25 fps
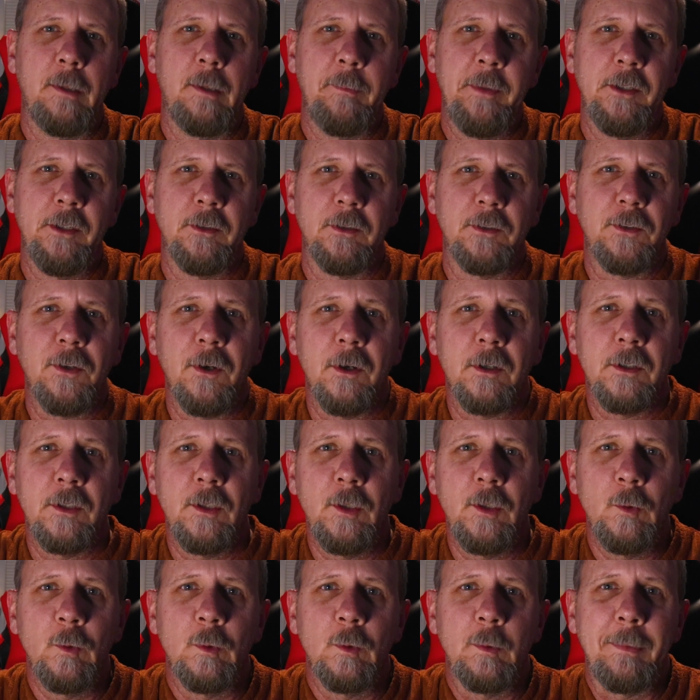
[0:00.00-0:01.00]
I'm here to talk to
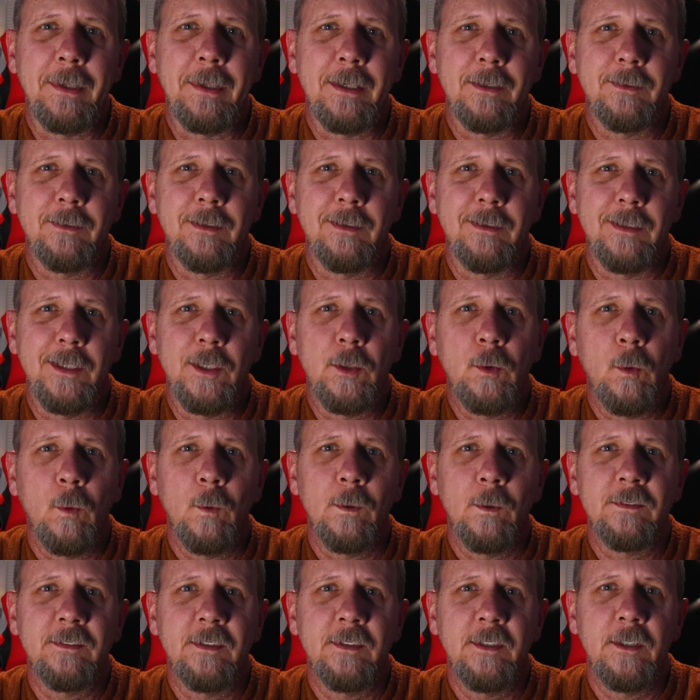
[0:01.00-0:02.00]
you about the
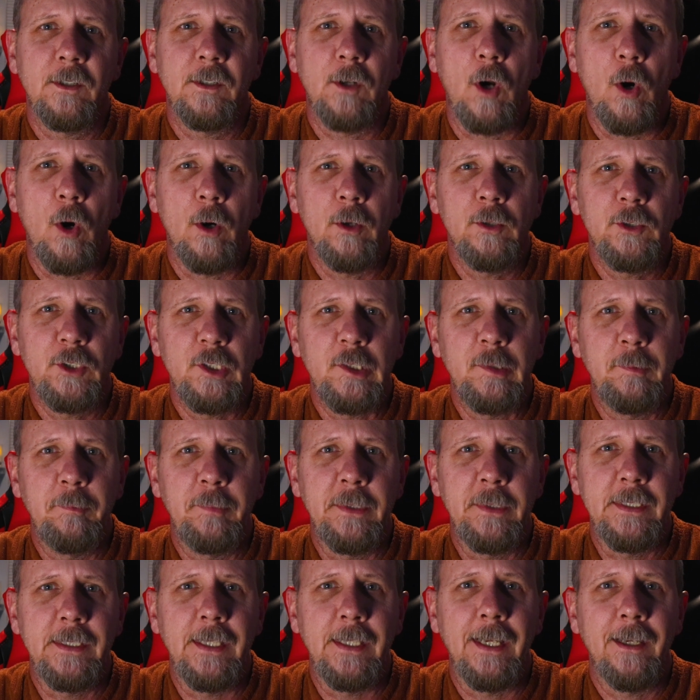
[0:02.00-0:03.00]
Corsair
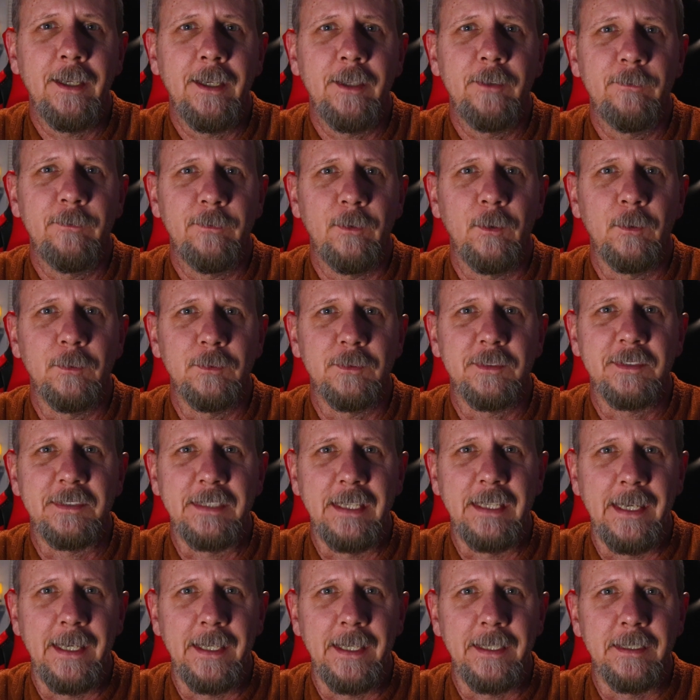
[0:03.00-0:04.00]
RGB headphone
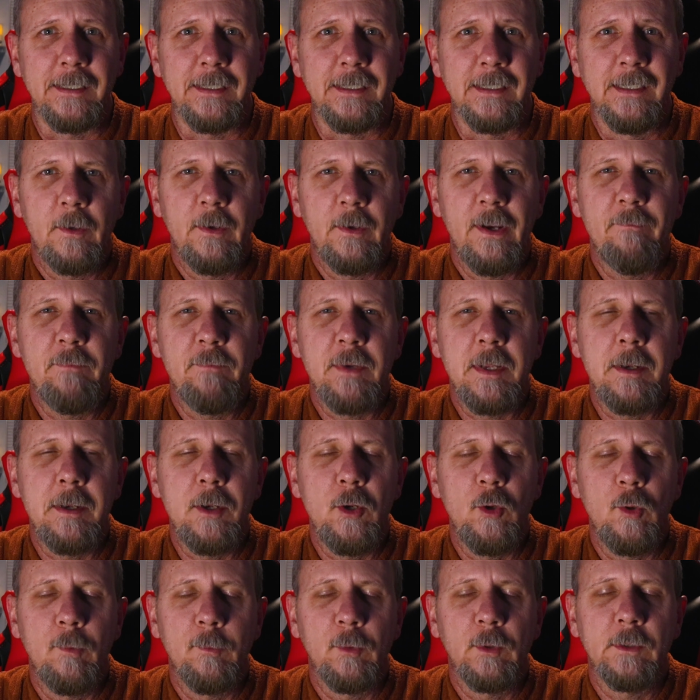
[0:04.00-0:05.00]
stand. There have
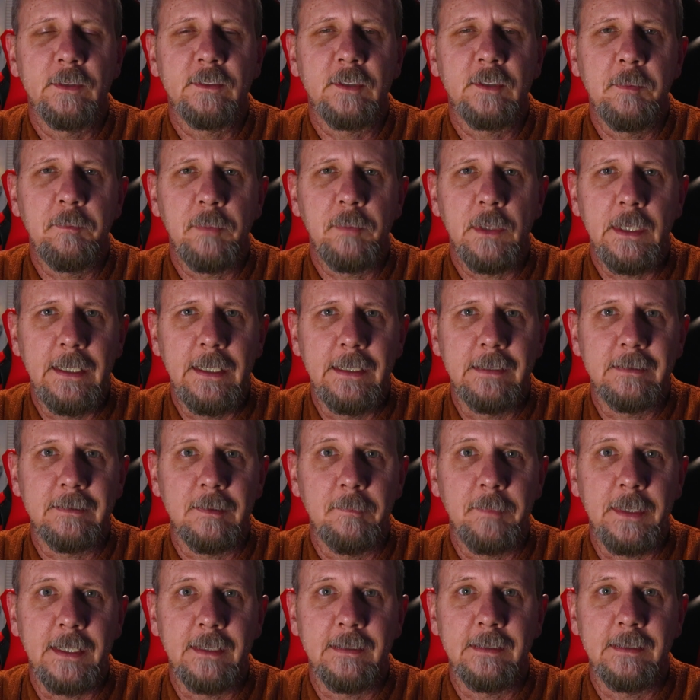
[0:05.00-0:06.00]
been numerous complaints
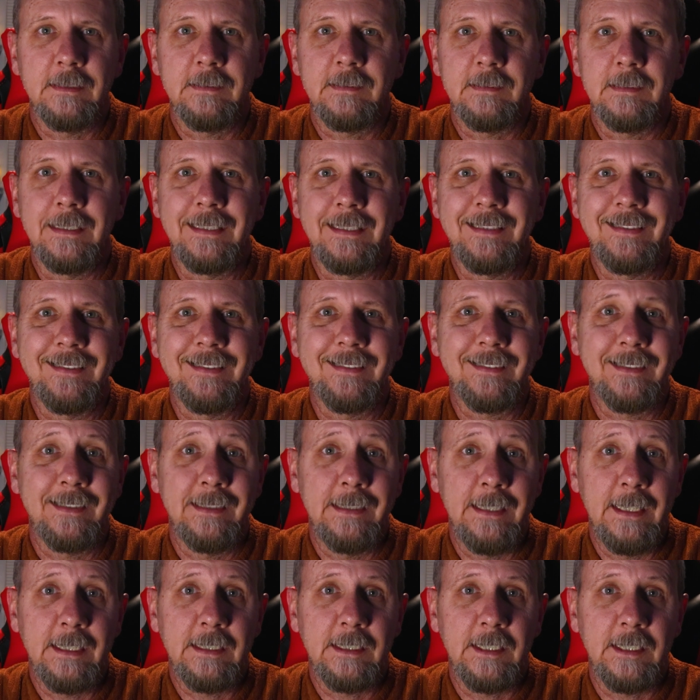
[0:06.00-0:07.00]
about this thing
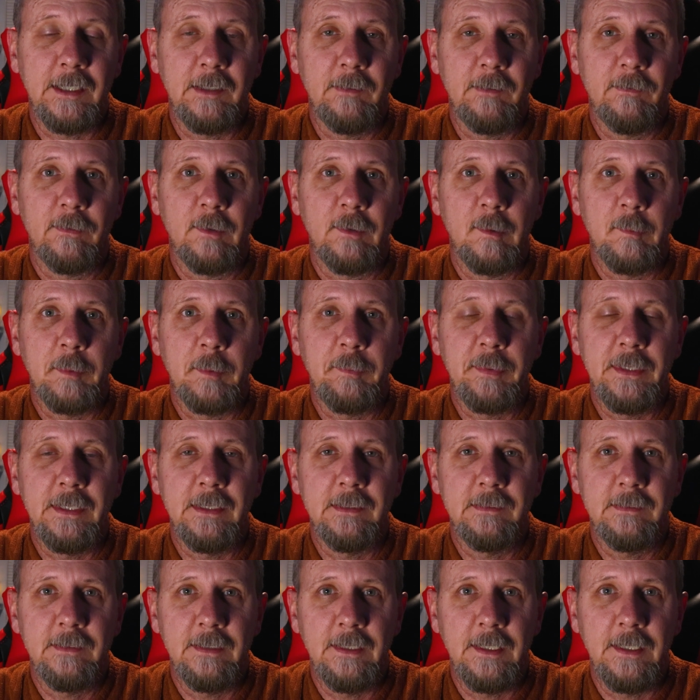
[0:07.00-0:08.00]
disconnecting from a
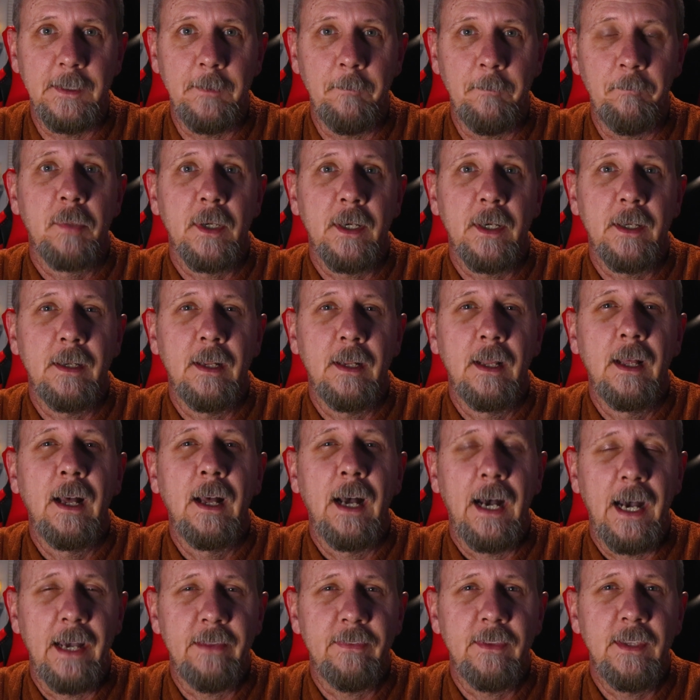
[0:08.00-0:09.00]
PC, but
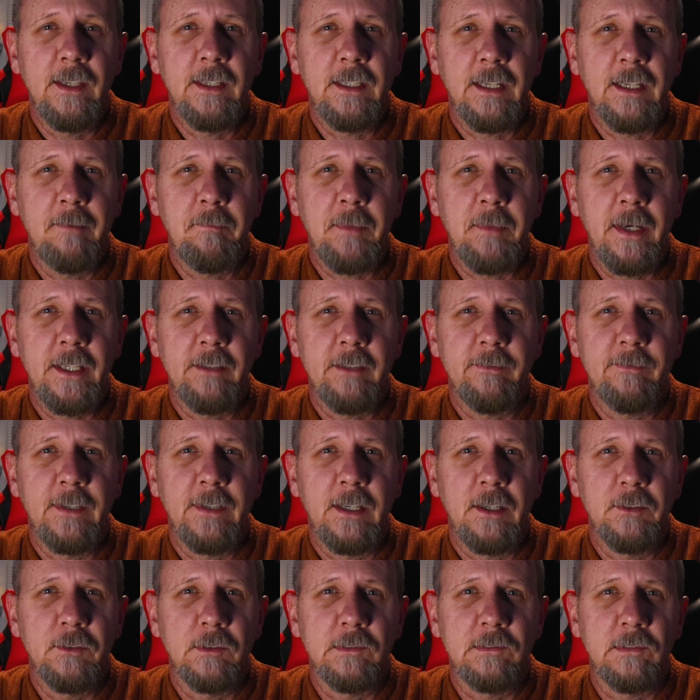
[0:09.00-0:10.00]
I think I might have
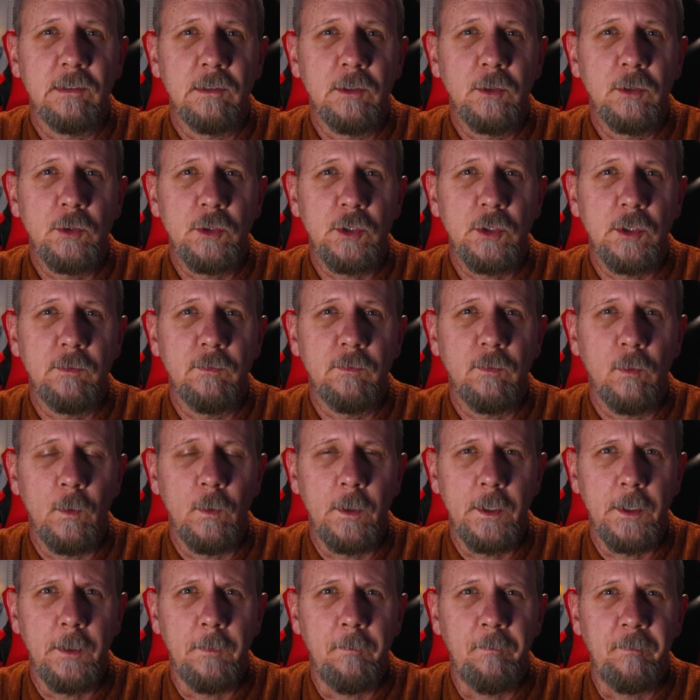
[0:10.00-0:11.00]
found a solution
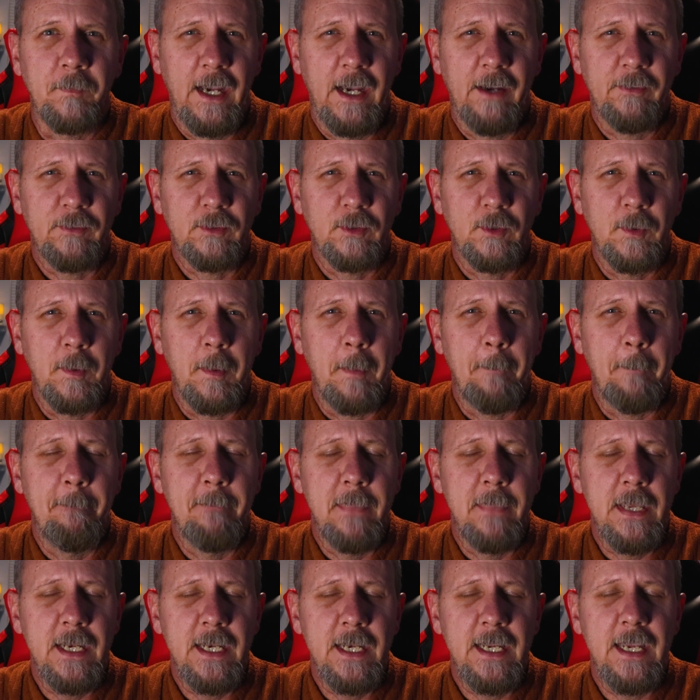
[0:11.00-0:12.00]
for you. After
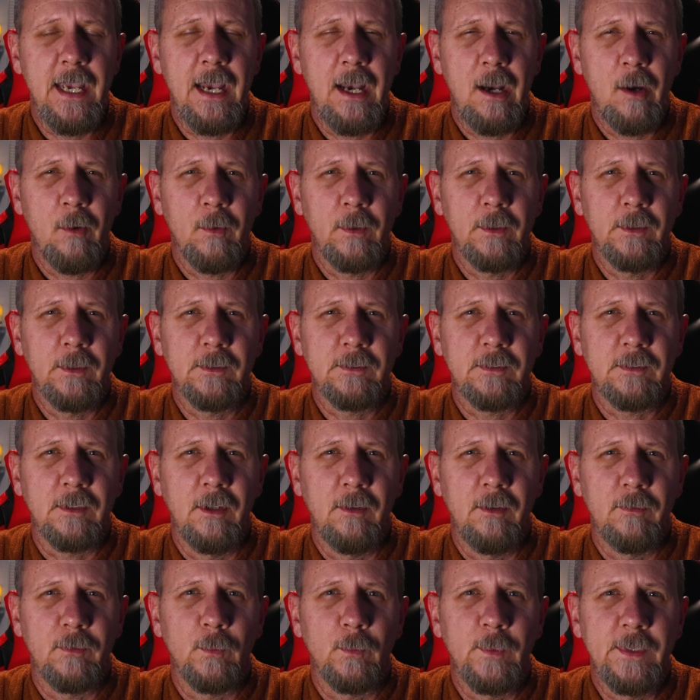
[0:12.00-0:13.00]
many hours
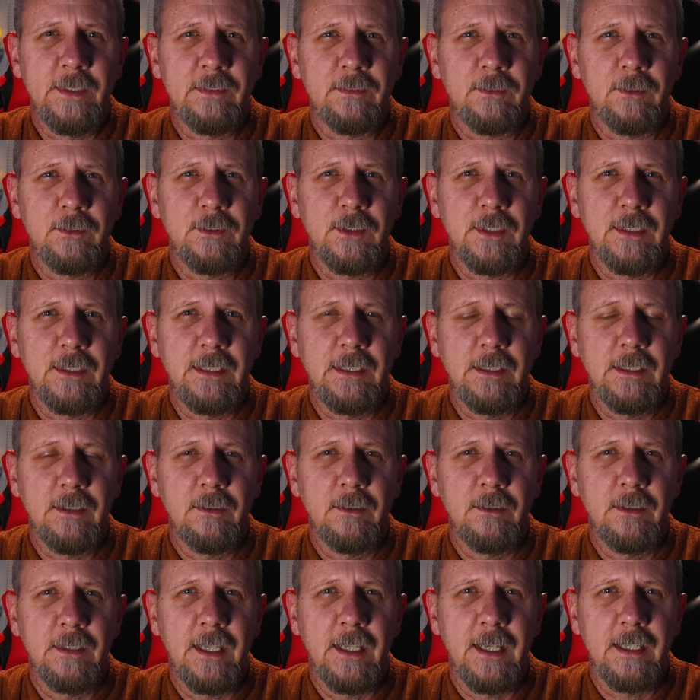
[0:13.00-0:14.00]
of researching the
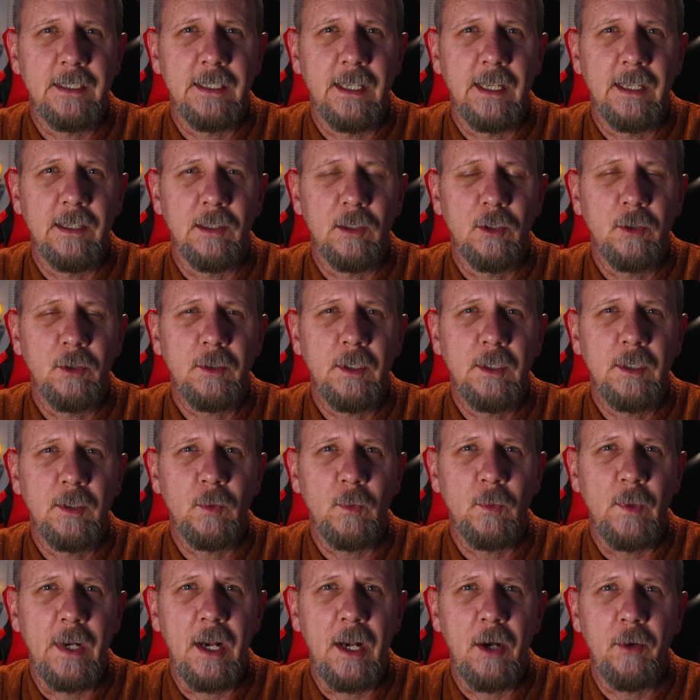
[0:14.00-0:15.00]
internet and looking
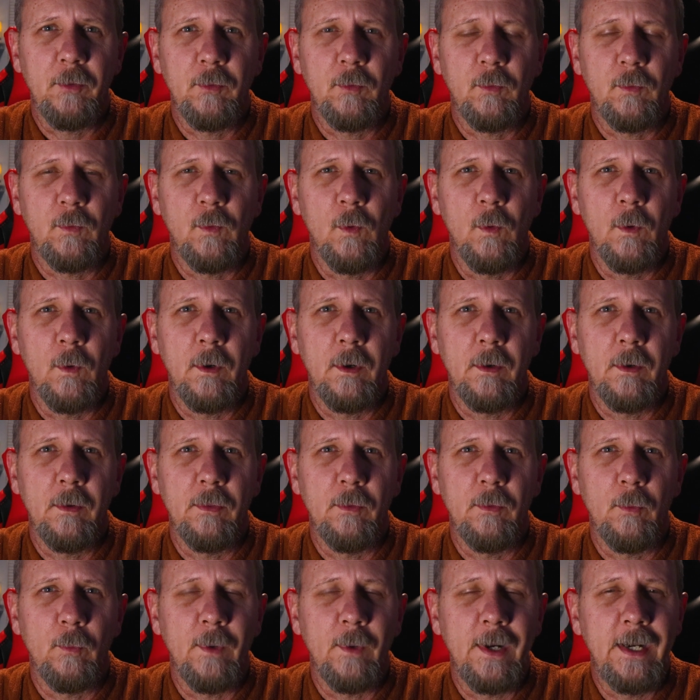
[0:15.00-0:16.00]
around for
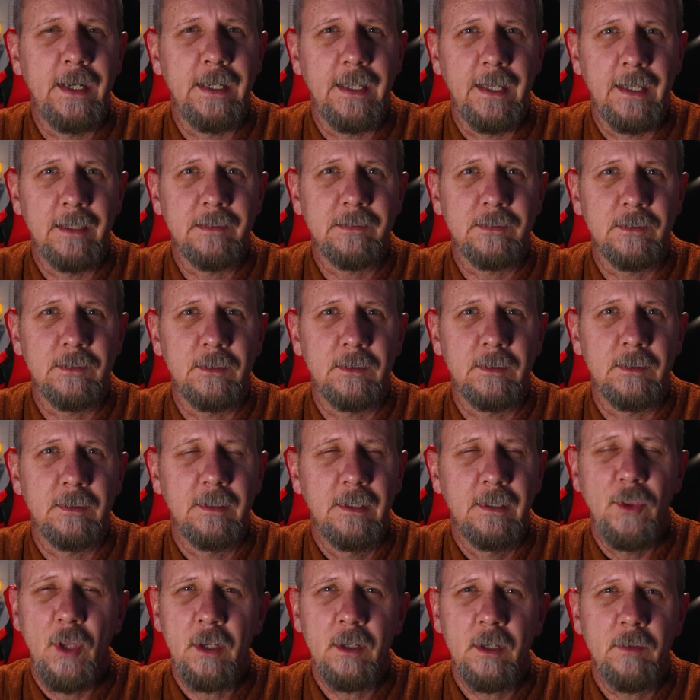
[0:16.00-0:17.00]
the right answer,
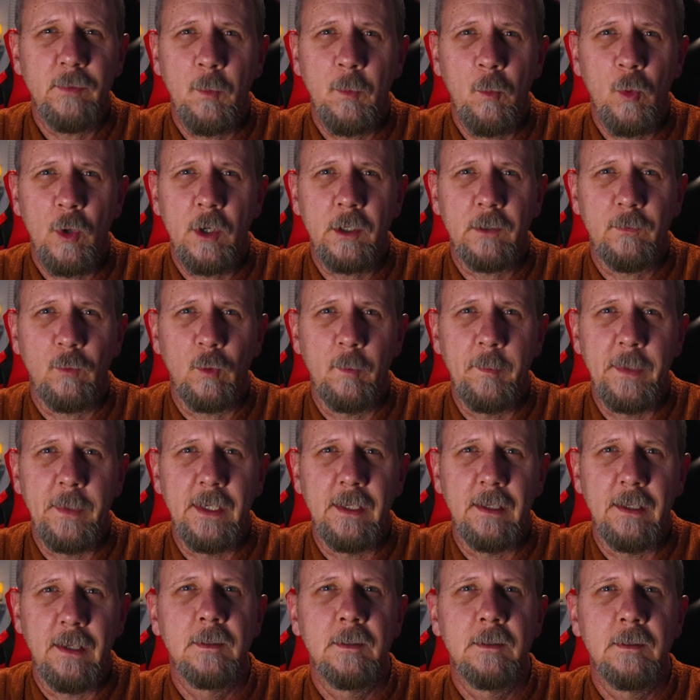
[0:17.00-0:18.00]
none of them worked for
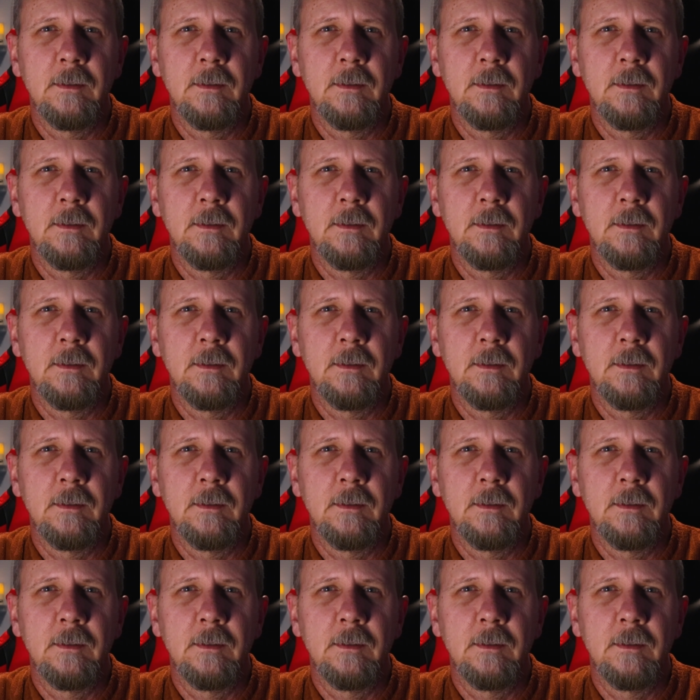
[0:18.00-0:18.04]
me.